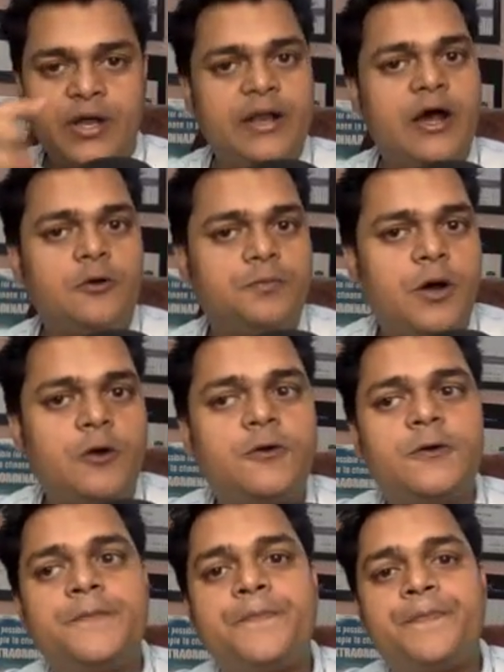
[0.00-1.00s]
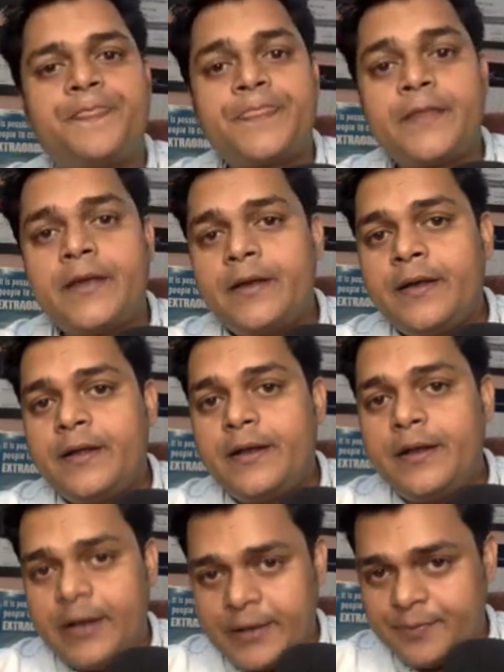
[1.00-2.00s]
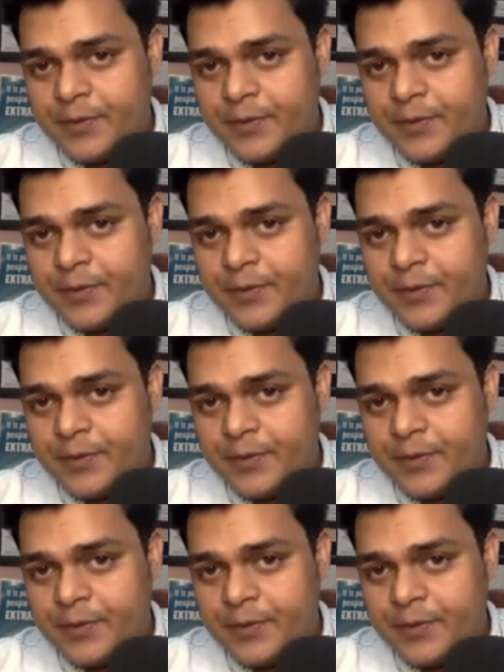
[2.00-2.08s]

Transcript: and outbound. Let